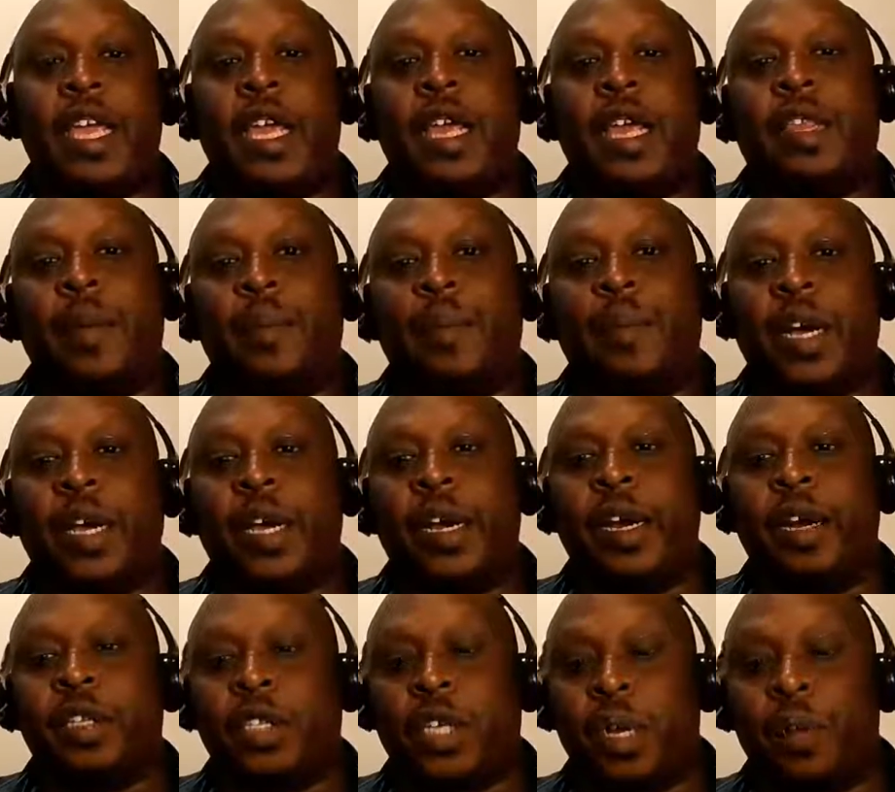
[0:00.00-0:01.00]
the
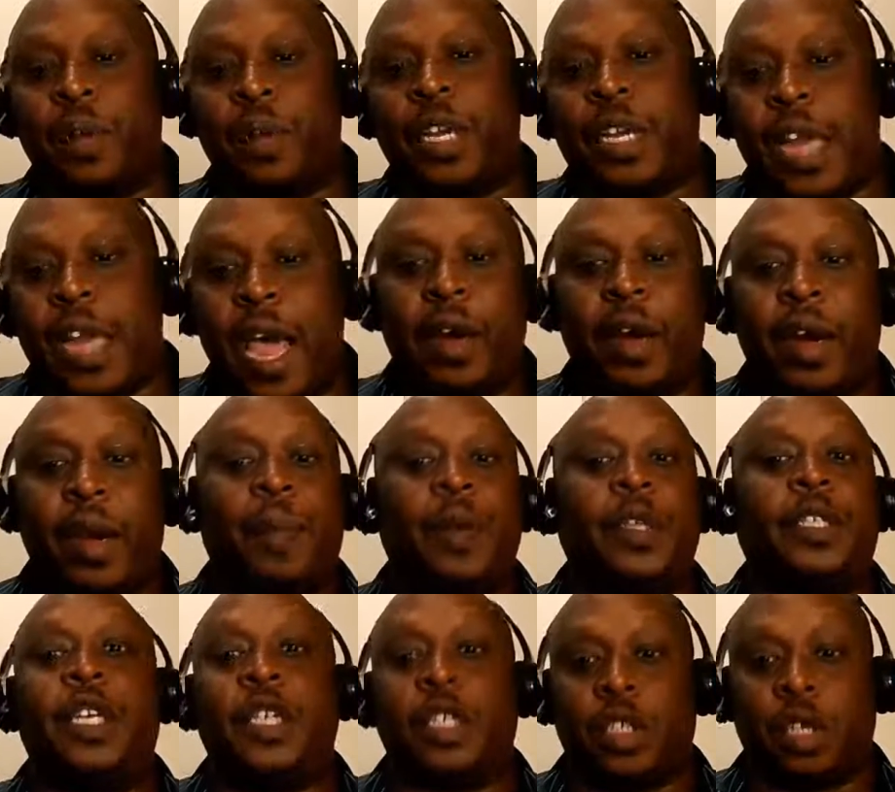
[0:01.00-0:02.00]
Buccaneers can be down and
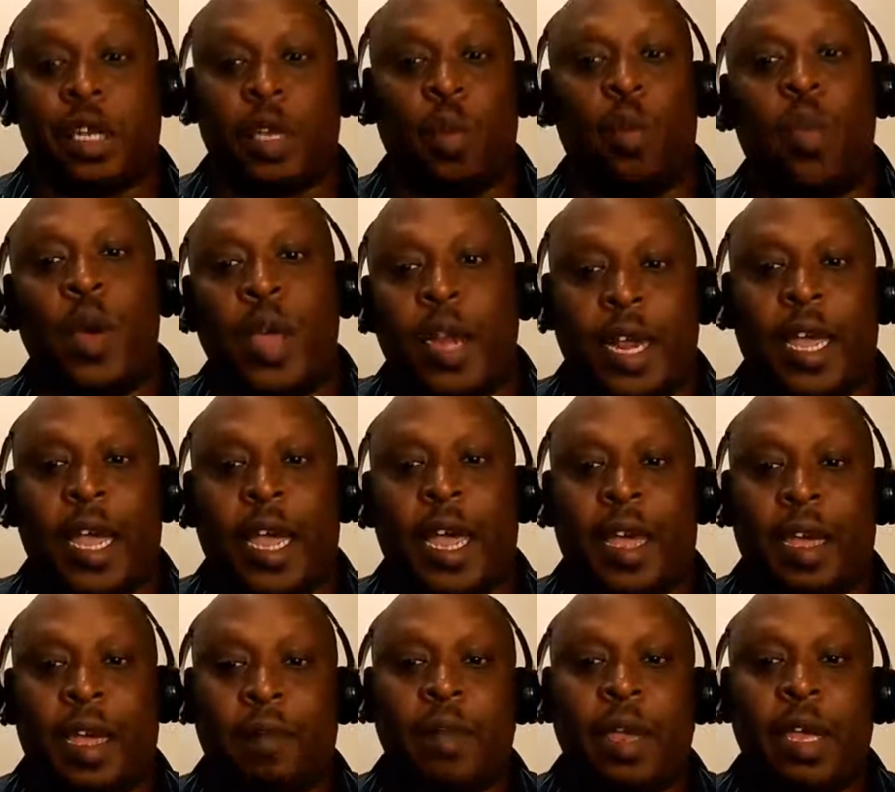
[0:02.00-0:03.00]
potentially win a
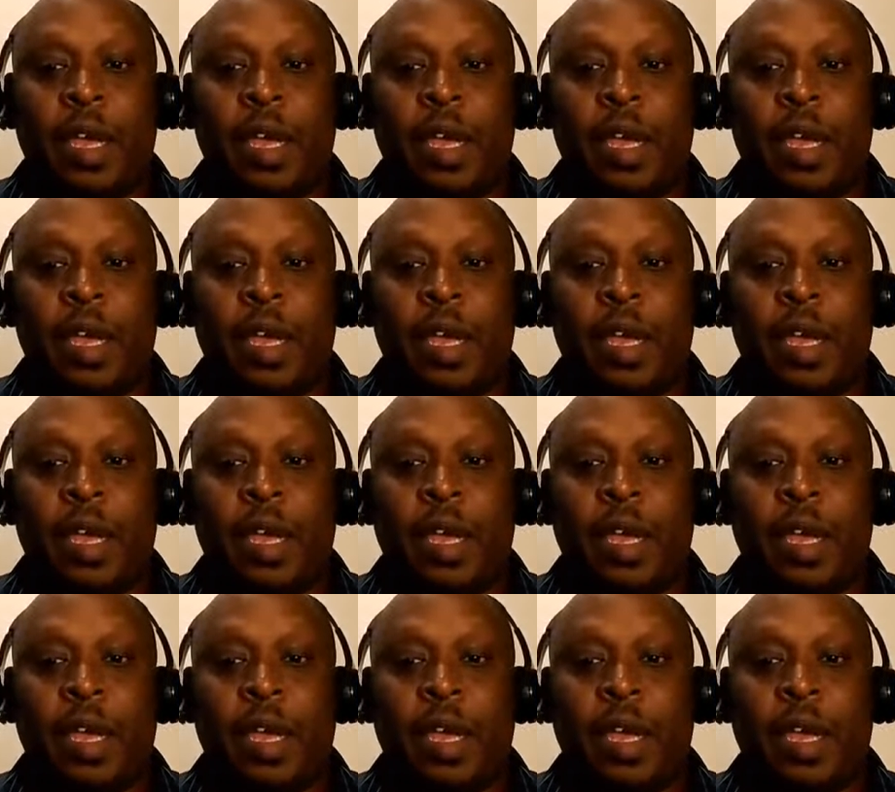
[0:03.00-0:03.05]
game.